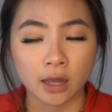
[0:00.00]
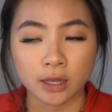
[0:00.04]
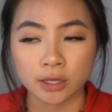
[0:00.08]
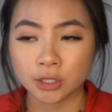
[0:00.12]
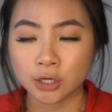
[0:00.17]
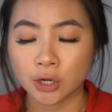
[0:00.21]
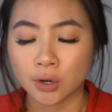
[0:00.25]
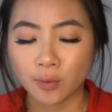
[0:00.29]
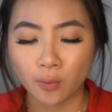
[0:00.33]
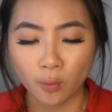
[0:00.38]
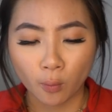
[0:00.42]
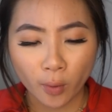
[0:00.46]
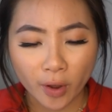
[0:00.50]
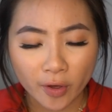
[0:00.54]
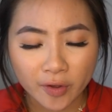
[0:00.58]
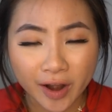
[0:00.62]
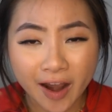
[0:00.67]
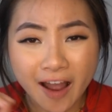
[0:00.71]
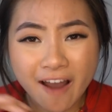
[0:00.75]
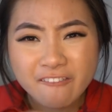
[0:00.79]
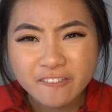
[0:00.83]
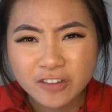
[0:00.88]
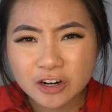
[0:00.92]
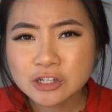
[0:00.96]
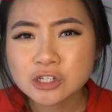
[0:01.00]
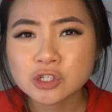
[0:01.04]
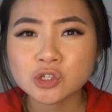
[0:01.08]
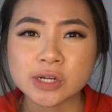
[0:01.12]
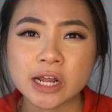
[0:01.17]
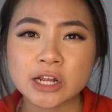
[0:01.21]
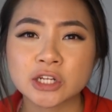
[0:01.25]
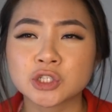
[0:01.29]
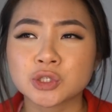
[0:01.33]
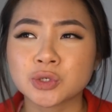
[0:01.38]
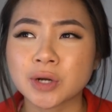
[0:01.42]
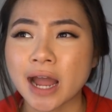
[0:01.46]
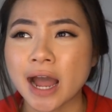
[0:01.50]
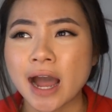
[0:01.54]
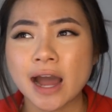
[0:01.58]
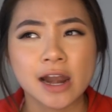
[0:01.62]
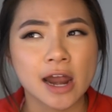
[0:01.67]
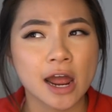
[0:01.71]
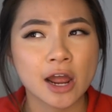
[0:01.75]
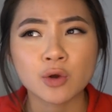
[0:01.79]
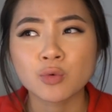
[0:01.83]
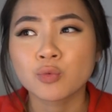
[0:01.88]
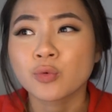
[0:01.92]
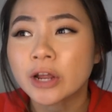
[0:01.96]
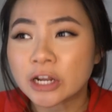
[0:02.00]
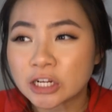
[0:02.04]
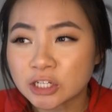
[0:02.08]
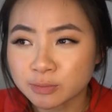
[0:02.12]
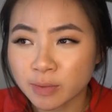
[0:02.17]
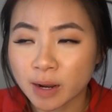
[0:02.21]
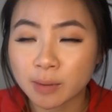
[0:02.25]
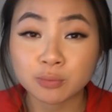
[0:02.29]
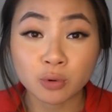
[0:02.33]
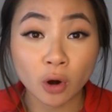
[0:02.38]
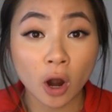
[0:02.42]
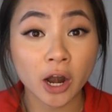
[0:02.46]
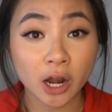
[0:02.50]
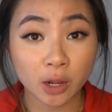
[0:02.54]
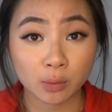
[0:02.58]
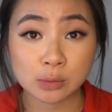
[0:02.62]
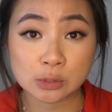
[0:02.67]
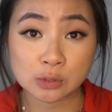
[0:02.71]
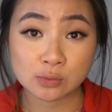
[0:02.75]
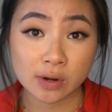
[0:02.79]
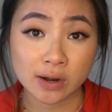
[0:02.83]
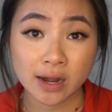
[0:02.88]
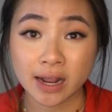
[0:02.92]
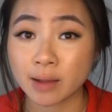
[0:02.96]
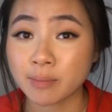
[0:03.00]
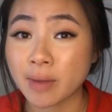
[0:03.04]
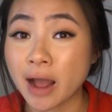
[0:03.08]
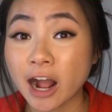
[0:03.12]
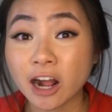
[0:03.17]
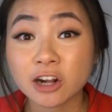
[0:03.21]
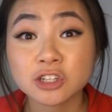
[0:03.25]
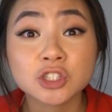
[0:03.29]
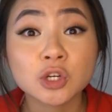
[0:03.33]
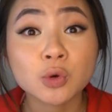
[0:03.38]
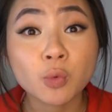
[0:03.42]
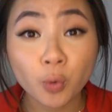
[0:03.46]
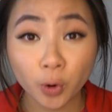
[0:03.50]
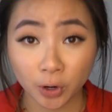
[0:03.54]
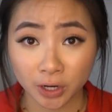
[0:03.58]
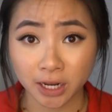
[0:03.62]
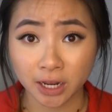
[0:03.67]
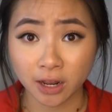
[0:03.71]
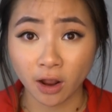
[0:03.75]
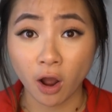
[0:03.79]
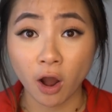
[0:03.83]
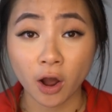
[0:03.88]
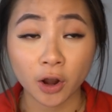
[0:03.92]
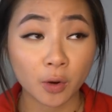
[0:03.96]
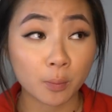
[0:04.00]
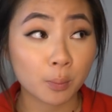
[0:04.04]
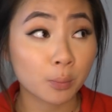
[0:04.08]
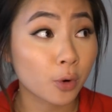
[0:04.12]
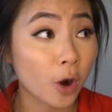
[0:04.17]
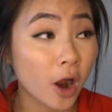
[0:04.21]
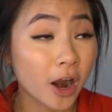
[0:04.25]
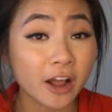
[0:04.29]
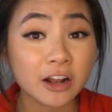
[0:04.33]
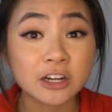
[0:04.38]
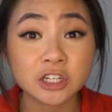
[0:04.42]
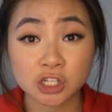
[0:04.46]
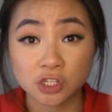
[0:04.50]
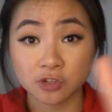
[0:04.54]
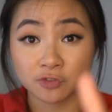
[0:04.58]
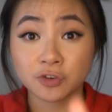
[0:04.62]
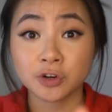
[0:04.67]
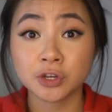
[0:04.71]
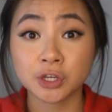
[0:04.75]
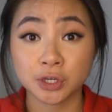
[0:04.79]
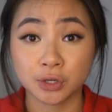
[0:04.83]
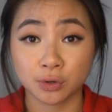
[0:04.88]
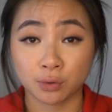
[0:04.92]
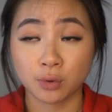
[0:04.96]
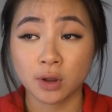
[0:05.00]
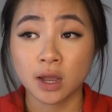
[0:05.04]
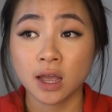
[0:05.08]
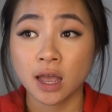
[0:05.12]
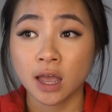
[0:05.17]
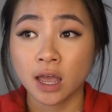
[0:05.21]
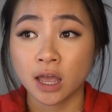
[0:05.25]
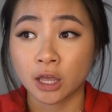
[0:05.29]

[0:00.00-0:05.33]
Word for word: You know, whatever stage you're at, I wish my product was ready. I'm actually working on a product just for you.